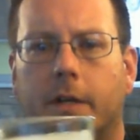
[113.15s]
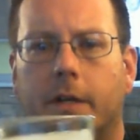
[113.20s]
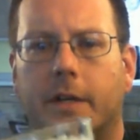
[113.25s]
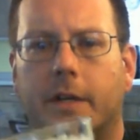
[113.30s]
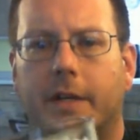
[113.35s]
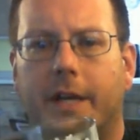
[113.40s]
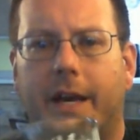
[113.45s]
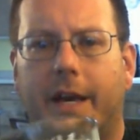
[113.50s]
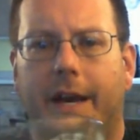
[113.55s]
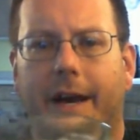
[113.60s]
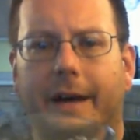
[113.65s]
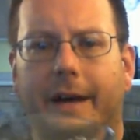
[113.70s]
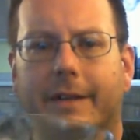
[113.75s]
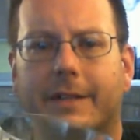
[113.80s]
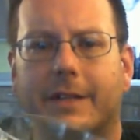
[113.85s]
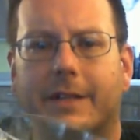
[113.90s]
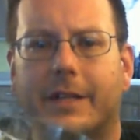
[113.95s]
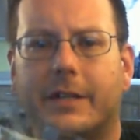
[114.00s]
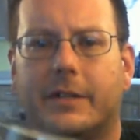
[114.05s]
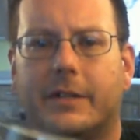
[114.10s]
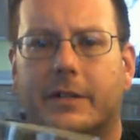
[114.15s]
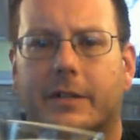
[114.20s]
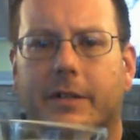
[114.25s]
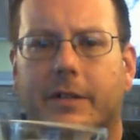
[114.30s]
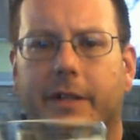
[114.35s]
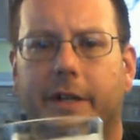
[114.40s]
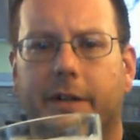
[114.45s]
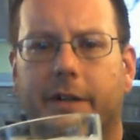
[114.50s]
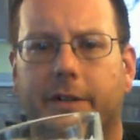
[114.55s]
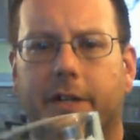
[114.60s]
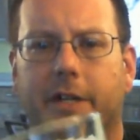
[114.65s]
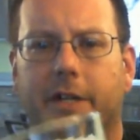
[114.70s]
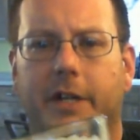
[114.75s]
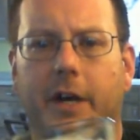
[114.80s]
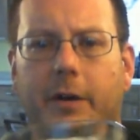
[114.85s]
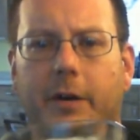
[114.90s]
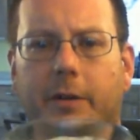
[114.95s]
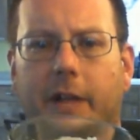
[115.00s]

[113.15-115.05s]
Yeah, little to no